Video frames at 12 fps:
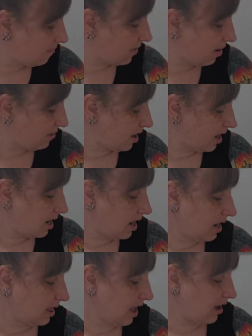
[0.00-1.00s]
I'm not
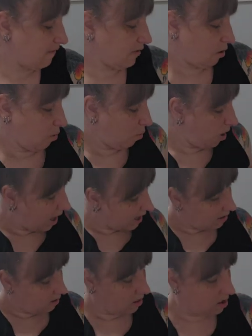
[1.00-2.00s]
knitting that for a
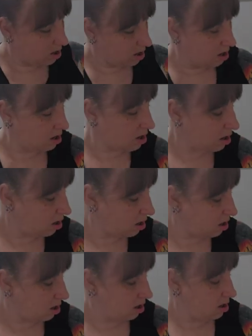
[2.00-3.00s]
while,
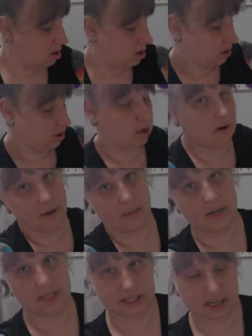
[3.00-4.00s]
so I'm going
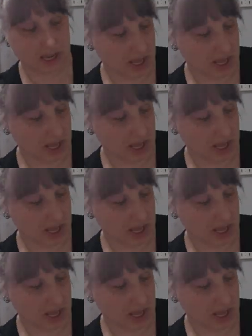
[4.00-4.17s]
to stick